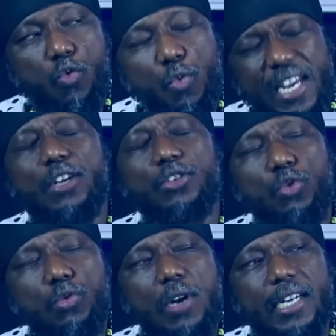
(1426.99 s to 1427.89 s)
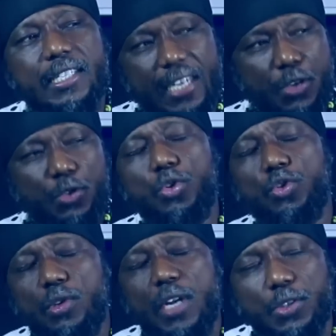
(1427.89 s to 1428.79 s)
We can do that. Can you
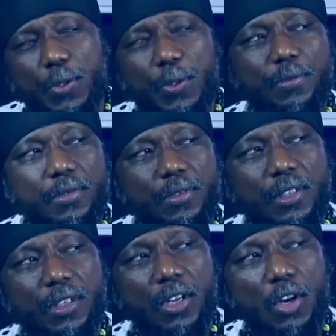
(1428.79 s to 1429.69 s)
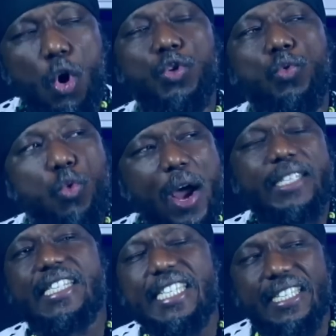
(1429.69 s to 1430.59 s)
do that too? Or you will go
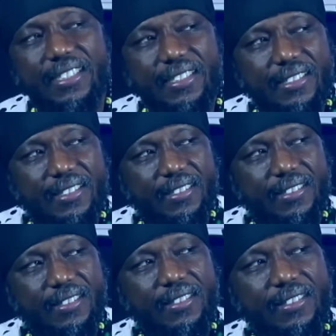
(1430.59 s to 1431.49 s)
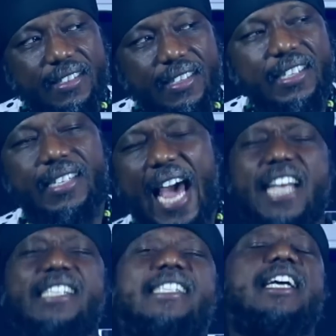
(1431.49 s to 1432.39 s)
and steal.
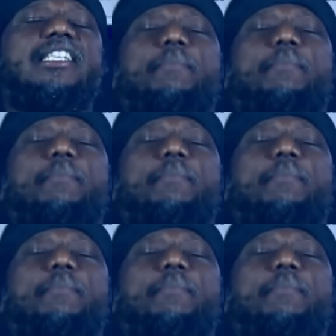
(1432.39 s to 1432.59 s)
This is